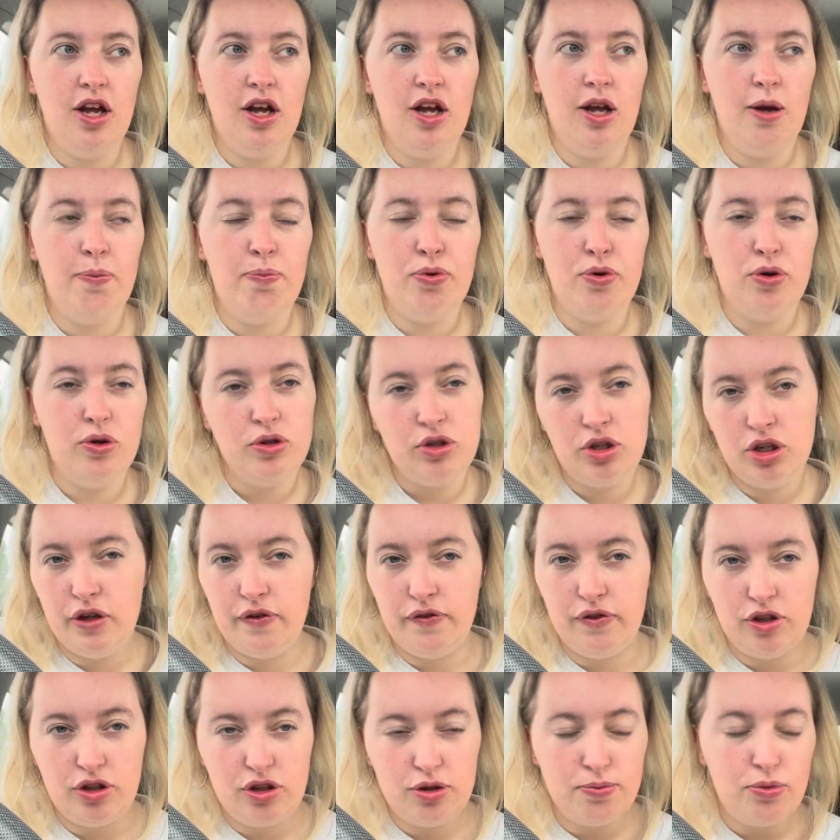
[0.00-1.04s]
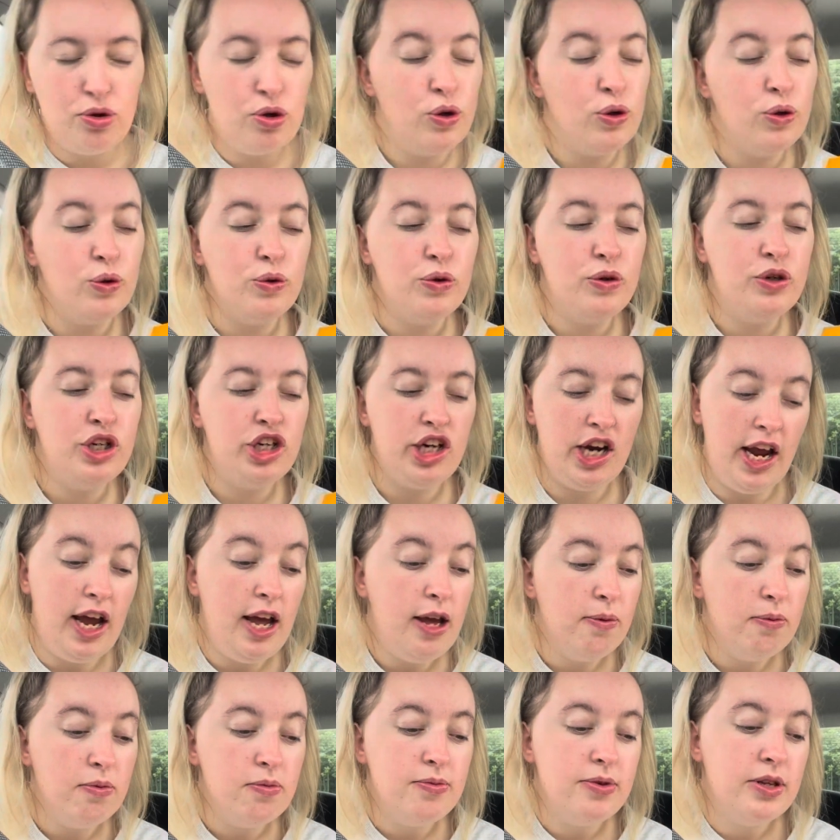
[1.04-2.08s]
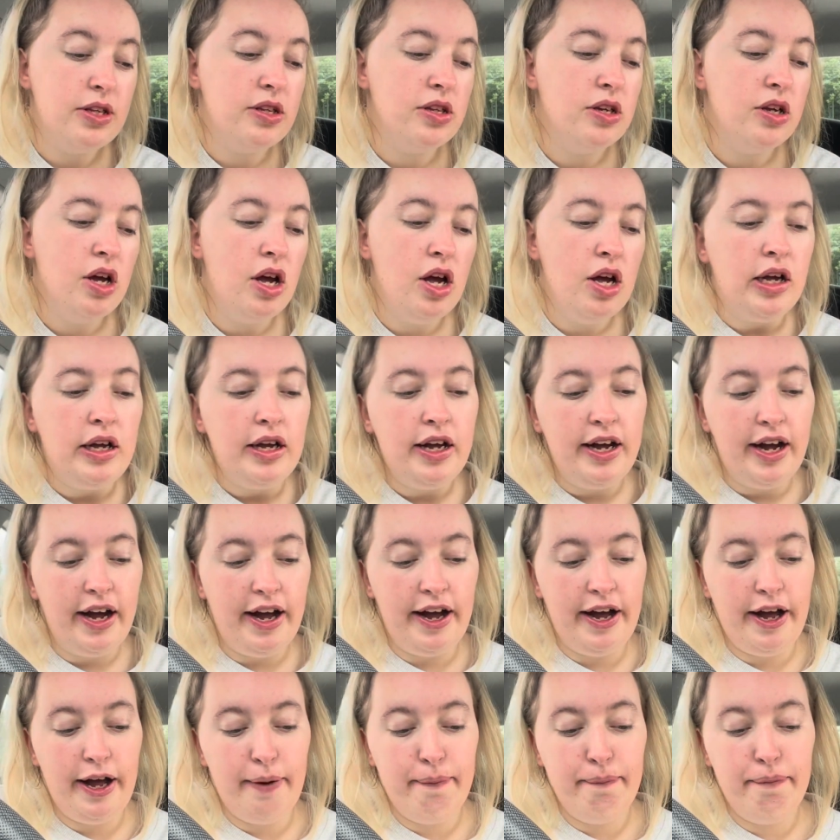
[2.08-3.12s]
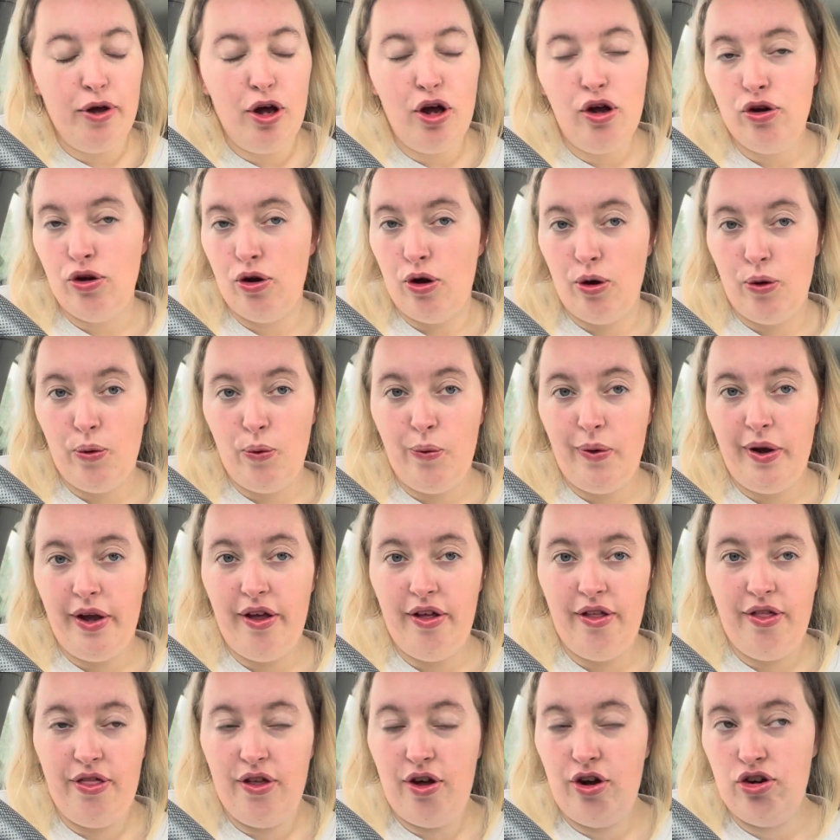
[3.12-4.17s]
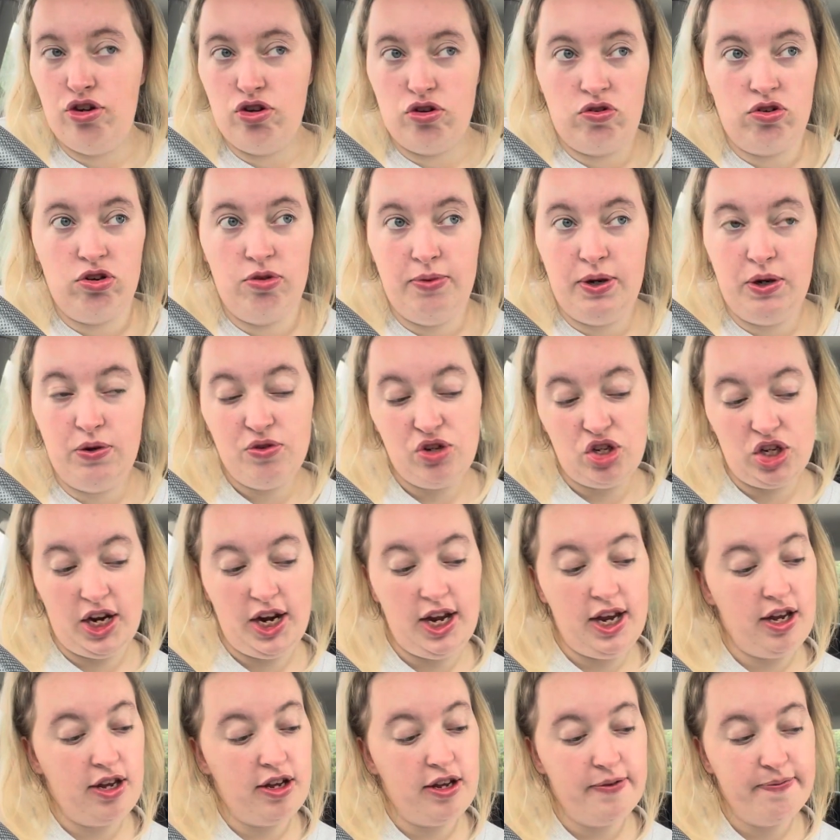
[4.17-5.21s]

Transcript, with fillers: a portion of the small chips along with a chocolate milkshake,